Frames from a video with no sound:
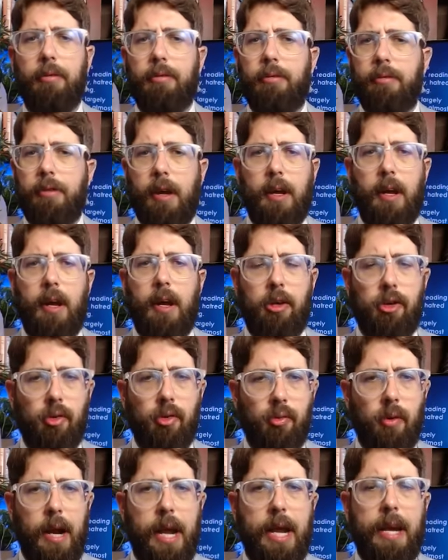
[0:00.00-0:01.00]
This was a
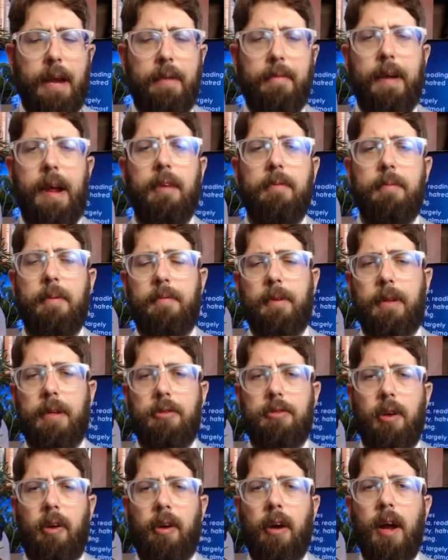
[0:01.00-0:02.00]
great advancement for
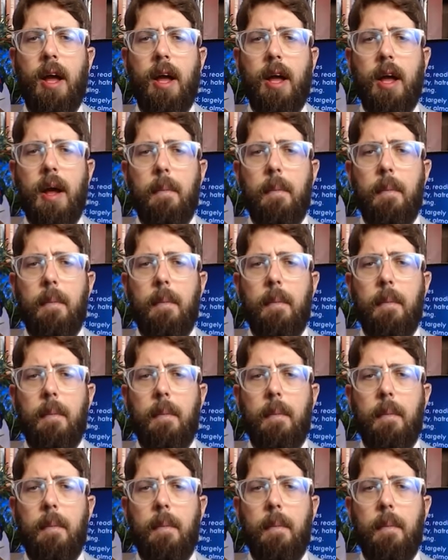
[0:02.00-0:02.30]
these children.